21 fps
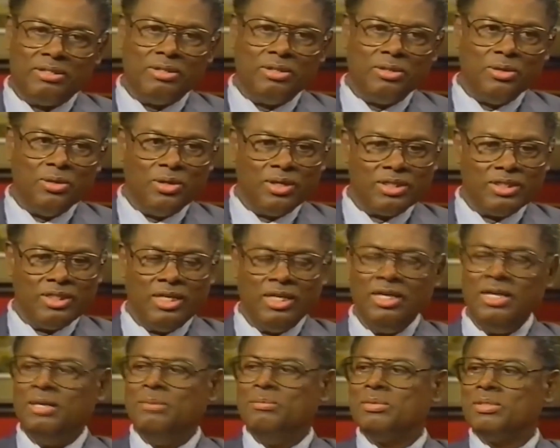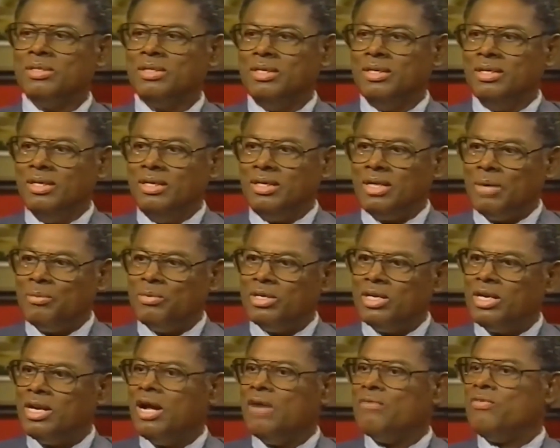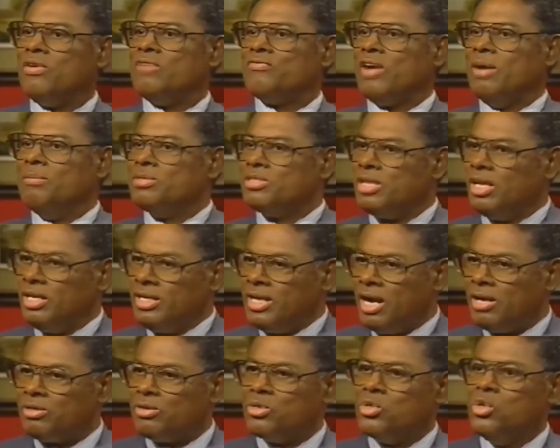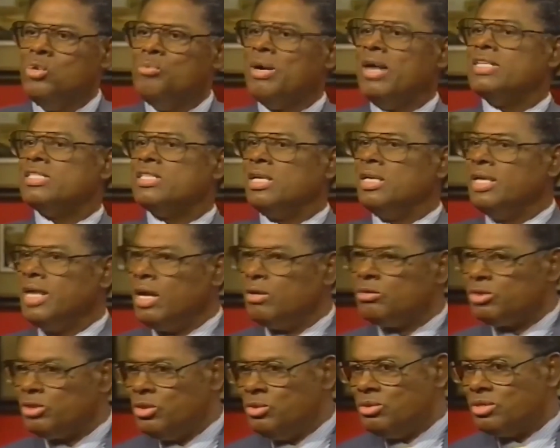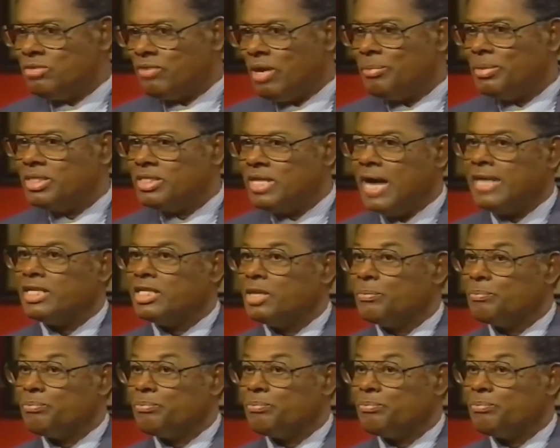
the New York Times. I wondered, now, if I'm selling out, who am I selling out to if I'm attacking the